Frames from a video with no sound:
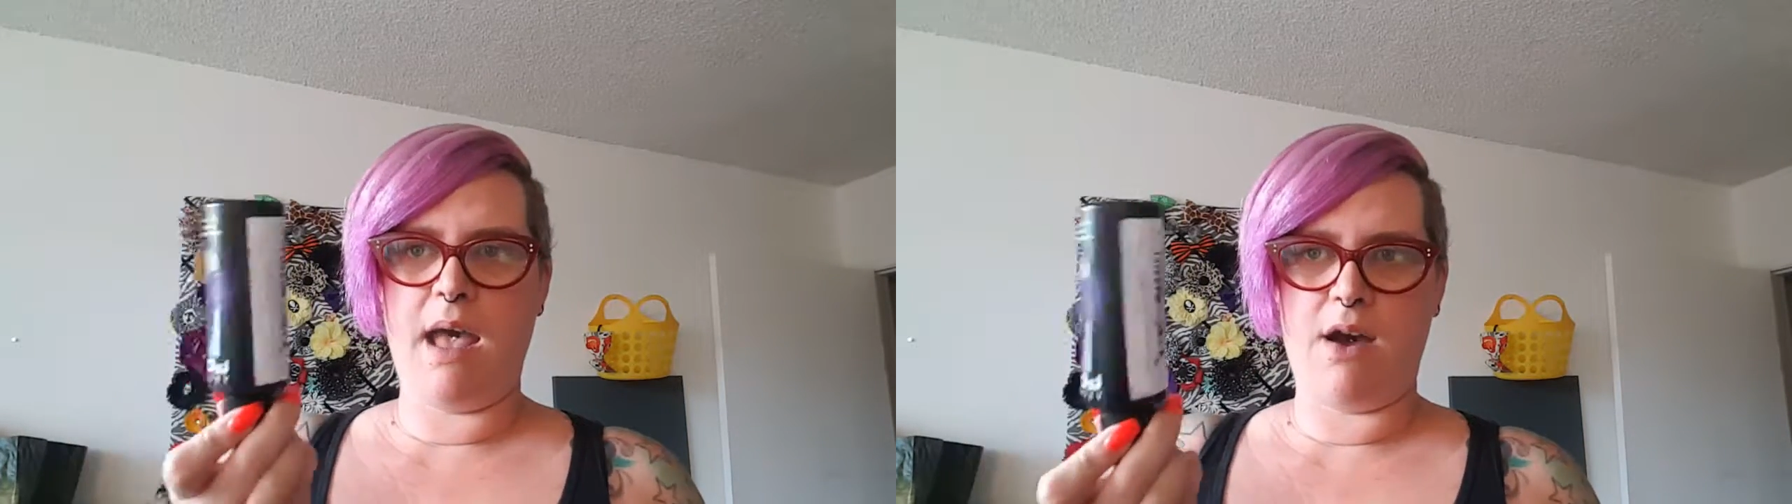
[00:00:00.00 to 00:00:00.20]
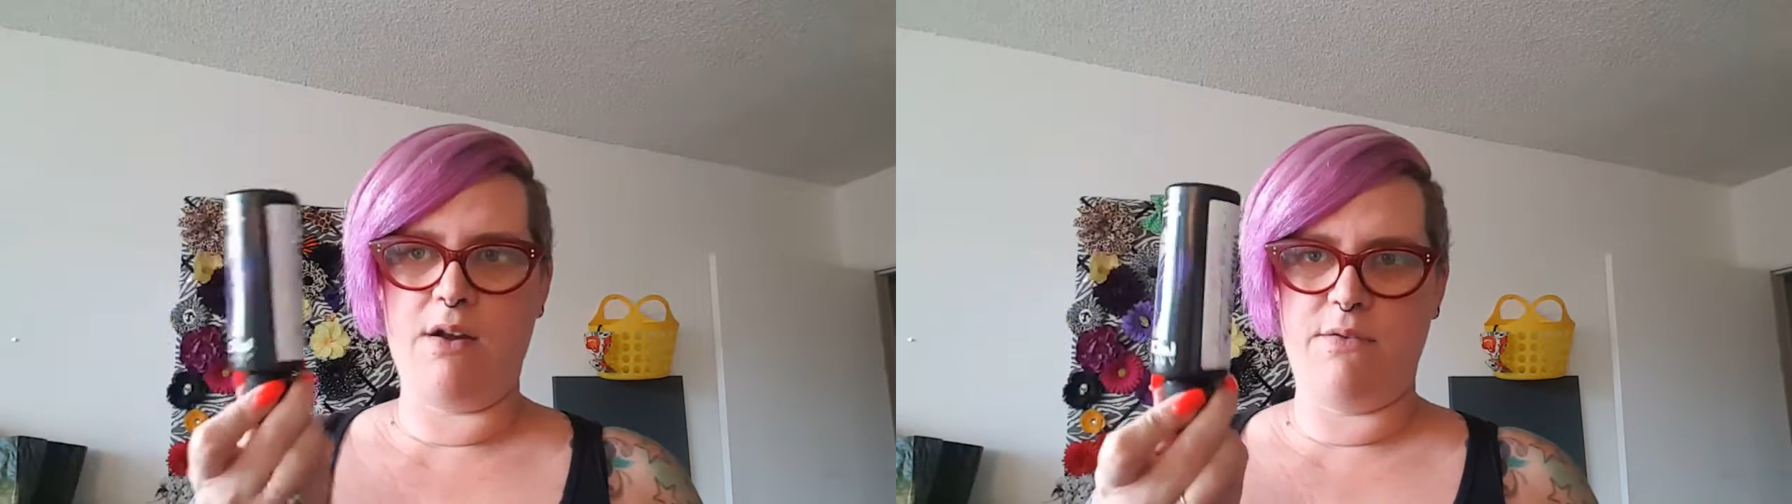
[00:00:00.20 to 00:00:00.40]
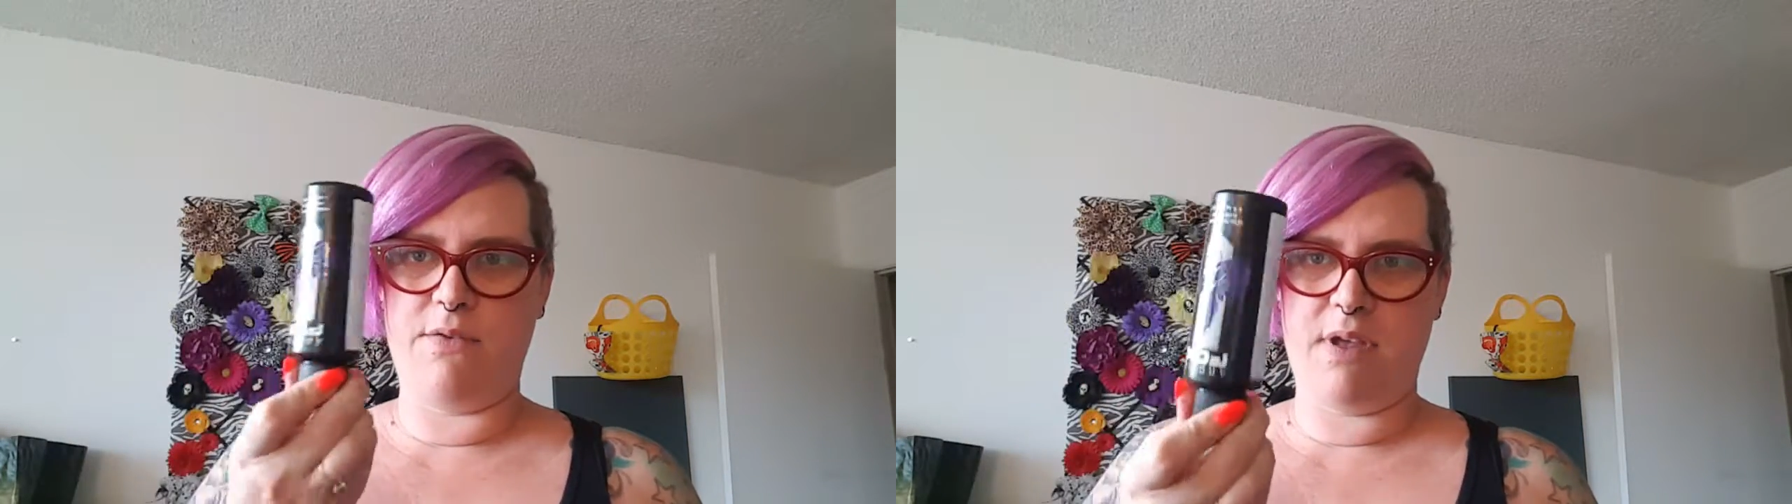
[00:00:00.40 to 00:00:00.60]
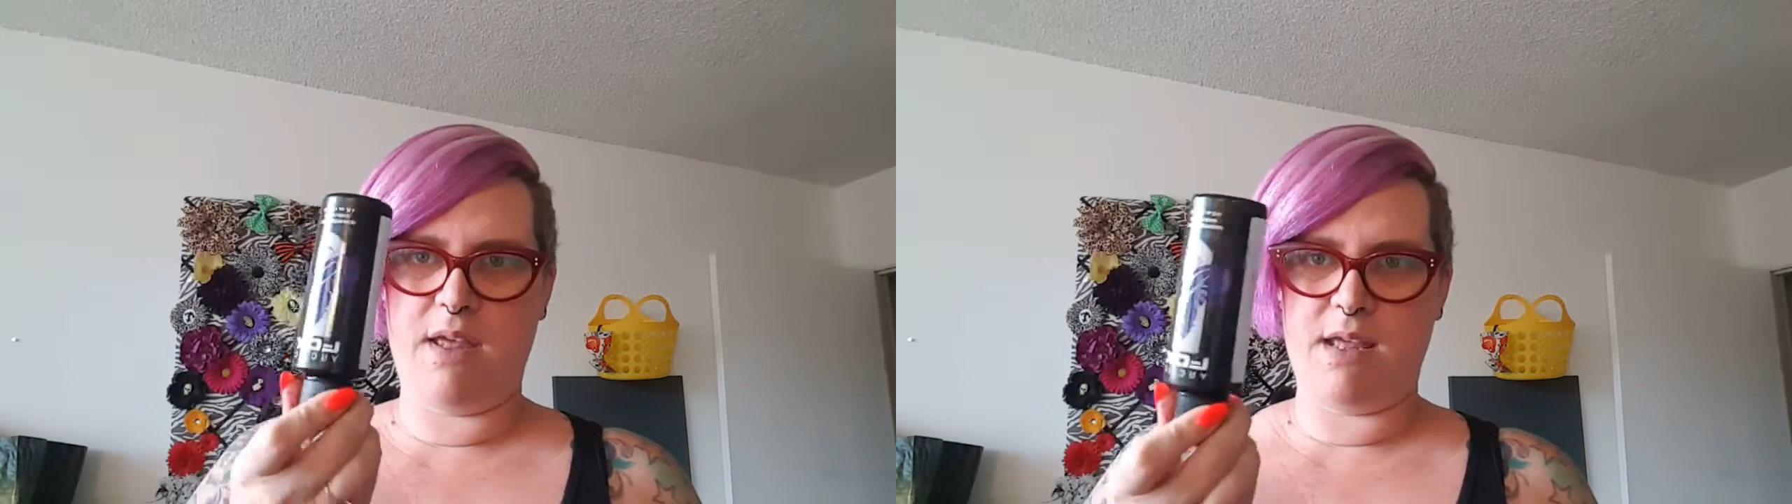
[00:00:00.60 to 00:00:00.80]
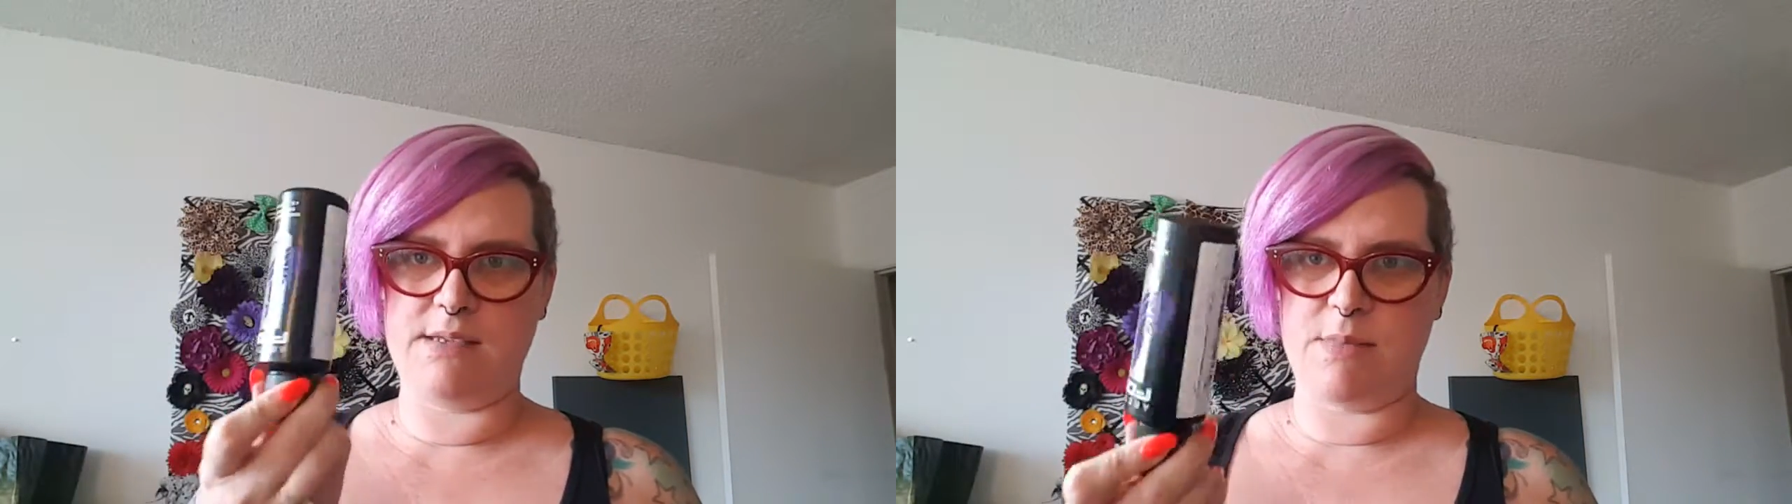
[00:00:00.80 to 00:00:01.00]
out of it
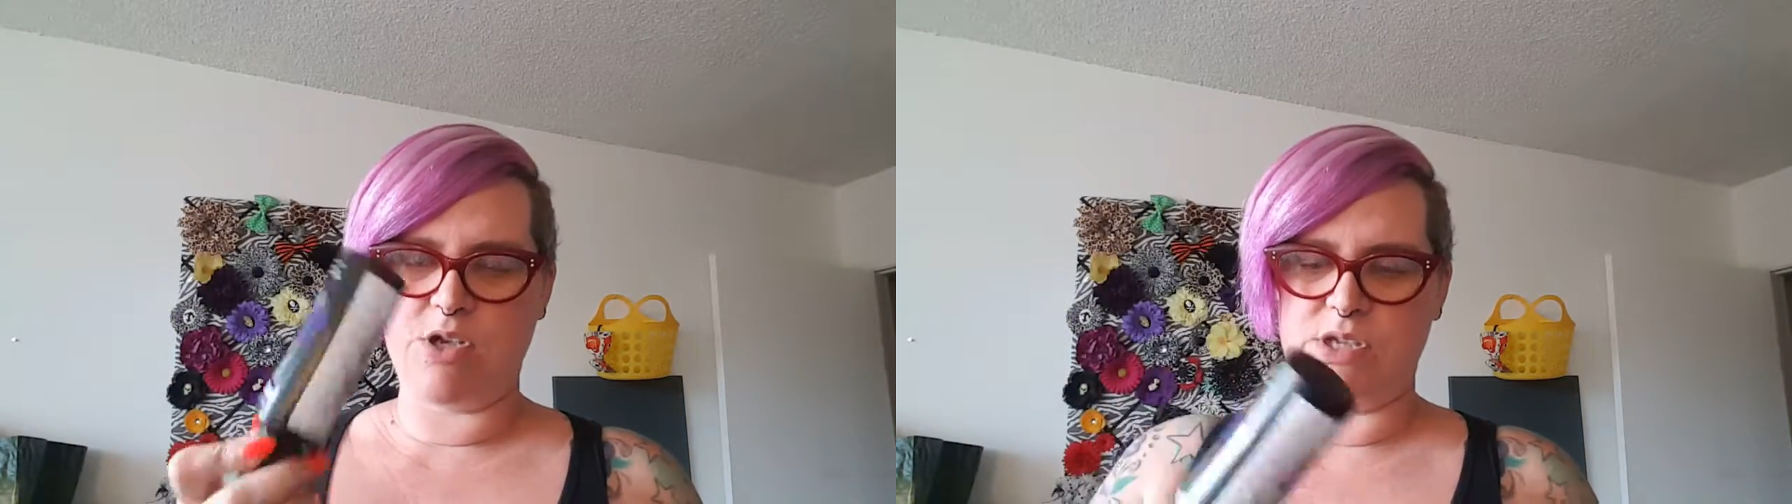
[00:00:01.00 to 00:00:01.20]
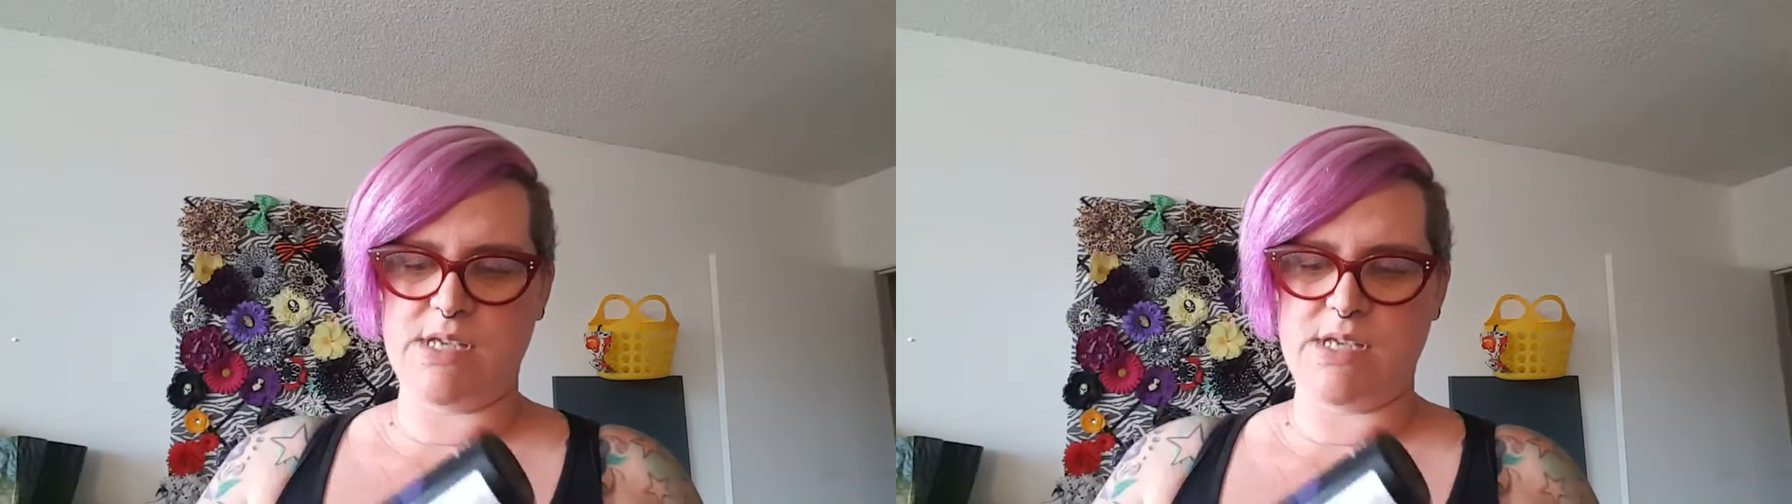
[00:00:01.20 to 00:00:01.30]
as much as